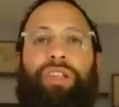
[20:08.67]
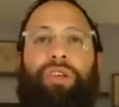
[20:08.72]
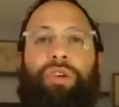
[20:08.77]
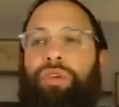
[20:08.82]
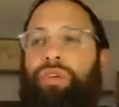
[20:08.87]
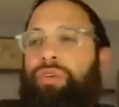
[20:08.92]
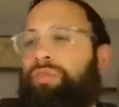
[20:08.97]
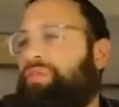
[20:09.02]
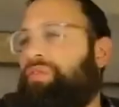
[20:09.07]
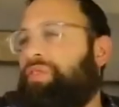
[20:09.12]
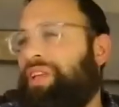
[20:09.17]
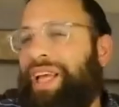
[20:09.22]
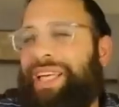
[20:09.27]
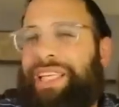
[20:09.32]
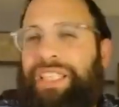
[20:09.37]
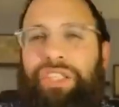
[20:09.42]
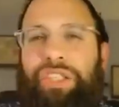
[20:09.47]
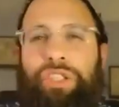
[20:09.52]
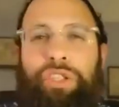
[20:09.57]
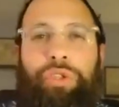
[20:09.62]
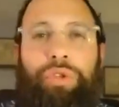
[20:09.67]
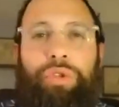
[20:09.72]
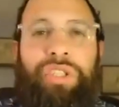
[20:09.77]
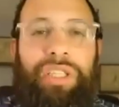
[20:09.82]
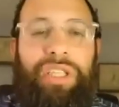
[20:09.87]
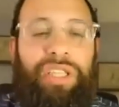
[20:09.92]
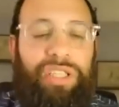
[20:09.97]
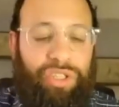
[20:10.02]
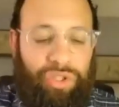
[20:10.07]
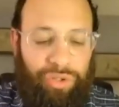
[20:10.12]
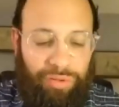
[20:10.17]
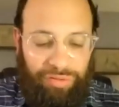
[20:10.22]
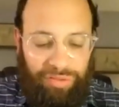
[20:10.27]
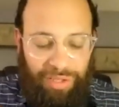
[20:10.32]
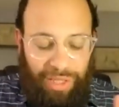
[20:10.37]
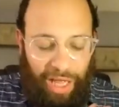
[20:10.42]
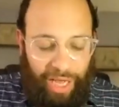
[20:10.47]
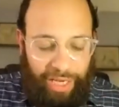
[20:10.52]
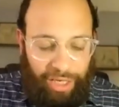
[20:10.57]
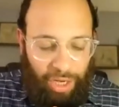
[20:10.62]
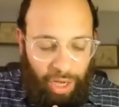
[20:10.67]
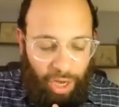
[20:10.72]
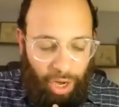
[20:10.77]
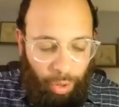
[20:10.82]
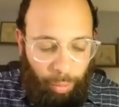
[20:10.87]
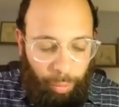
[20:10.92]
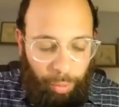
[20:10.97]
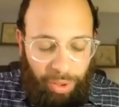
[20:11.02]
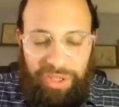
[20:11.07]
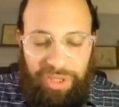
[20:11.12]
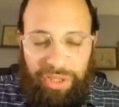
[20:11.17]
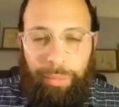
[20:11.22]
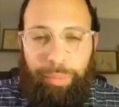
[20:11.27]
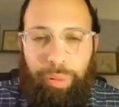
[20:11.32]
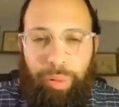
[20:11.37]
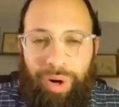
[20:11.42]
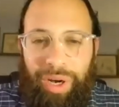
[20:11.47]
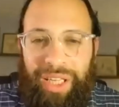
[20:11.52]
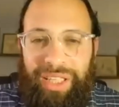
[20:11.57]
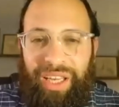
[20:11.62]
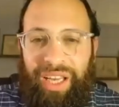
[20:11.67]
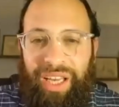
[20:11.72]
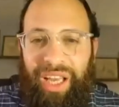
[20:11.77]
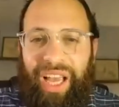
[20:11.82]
You feel like it's useless. You feel like, what's the point?